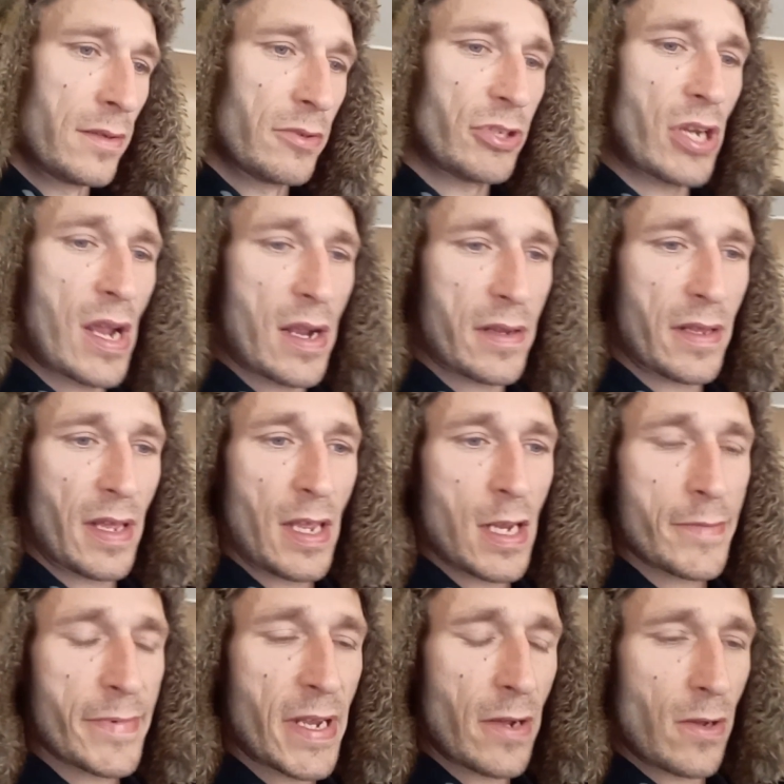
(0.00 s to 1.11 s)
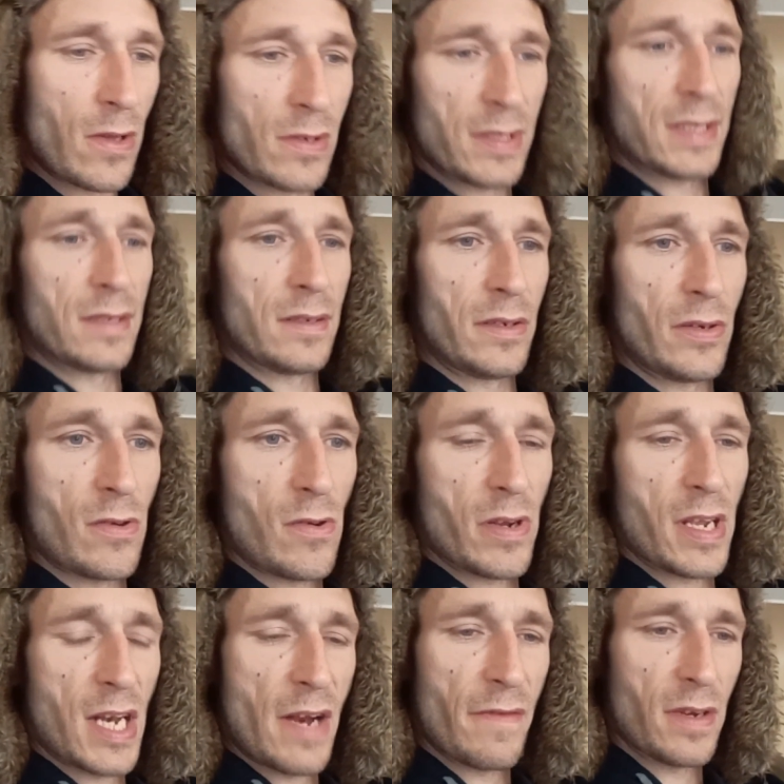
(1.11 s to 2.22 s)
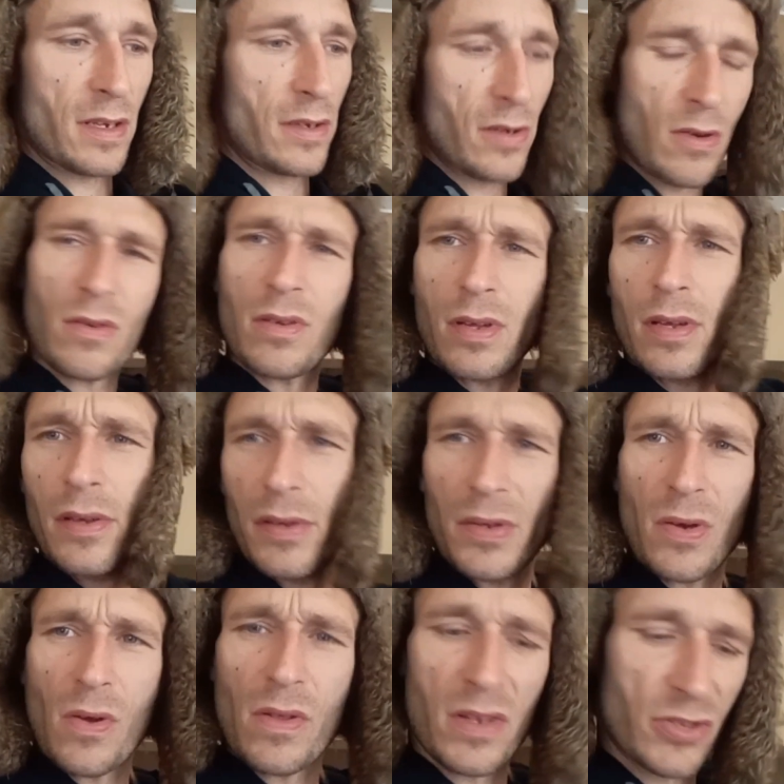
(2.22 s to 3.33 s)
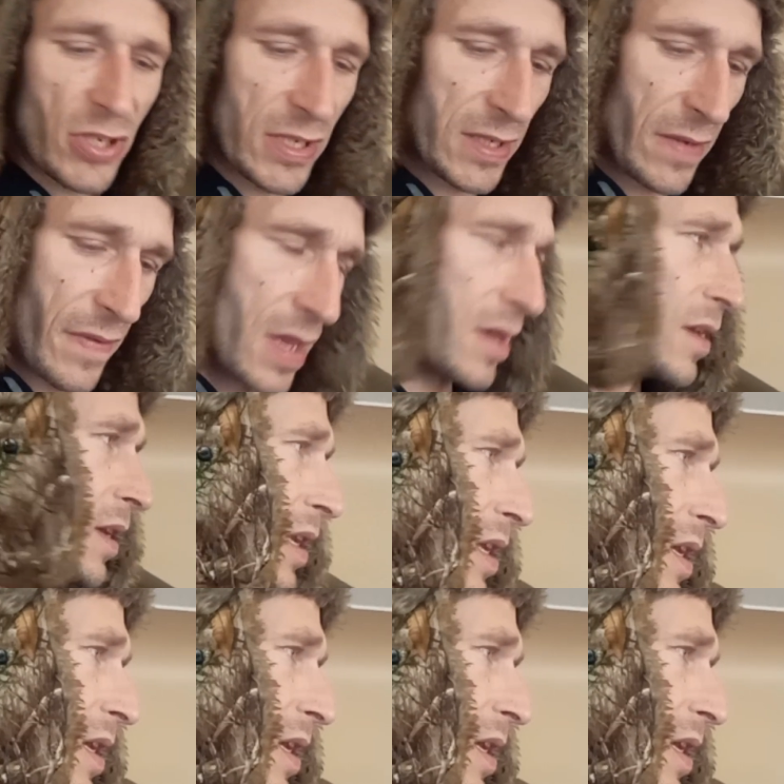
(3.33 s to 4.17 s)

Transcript: check emails. Get the gist of it.